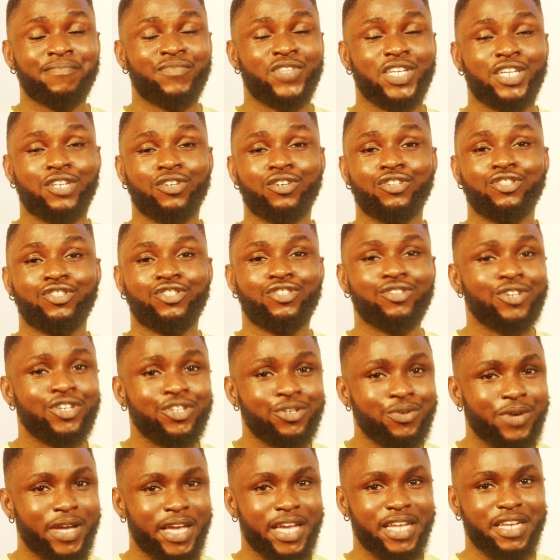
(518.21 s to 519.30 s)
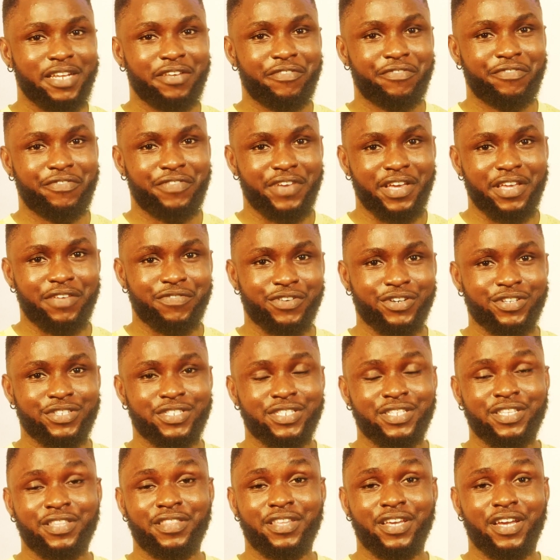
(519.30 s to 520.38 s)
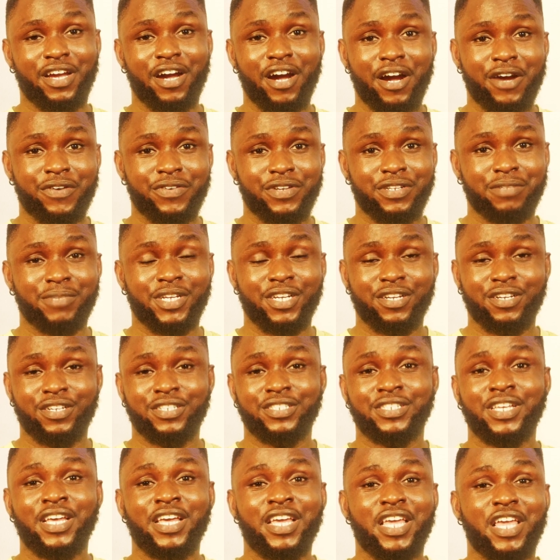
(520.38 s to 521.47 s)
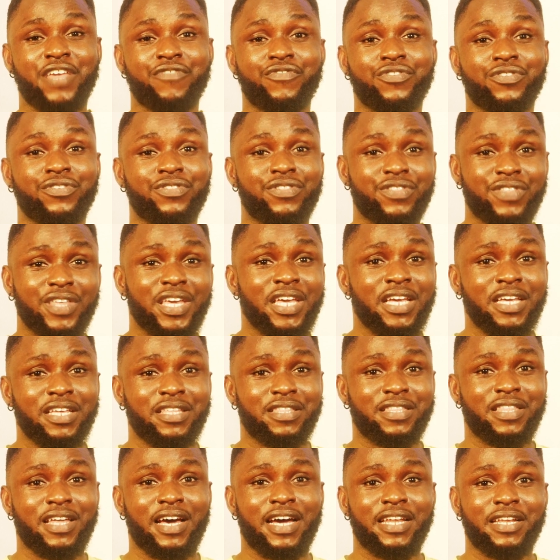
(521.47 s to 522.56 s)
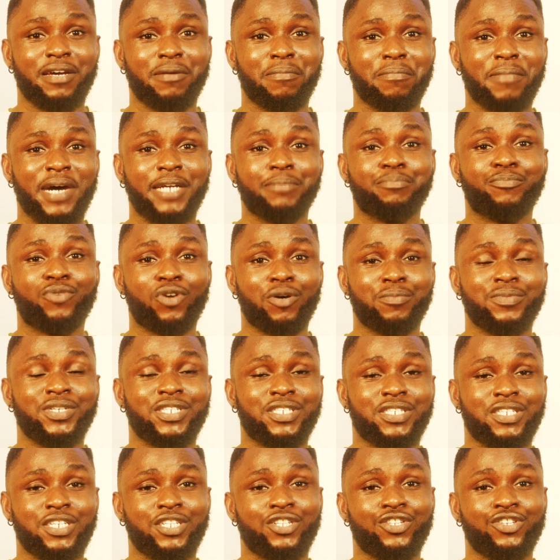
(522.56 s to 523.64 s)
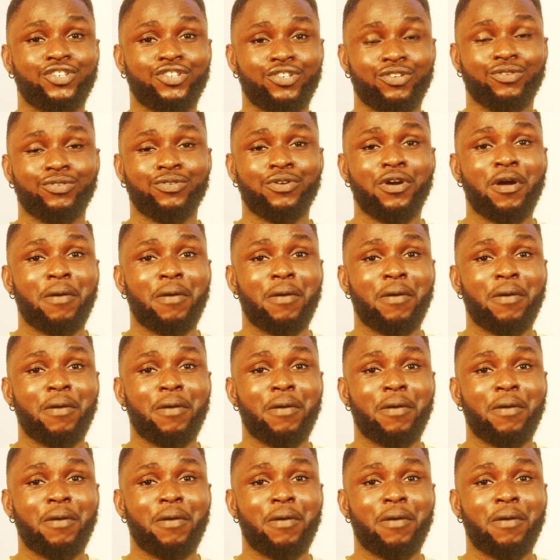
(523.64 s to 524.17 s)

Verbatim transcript: They're not doing you any favors, they aren't. Because if you think that a man promising you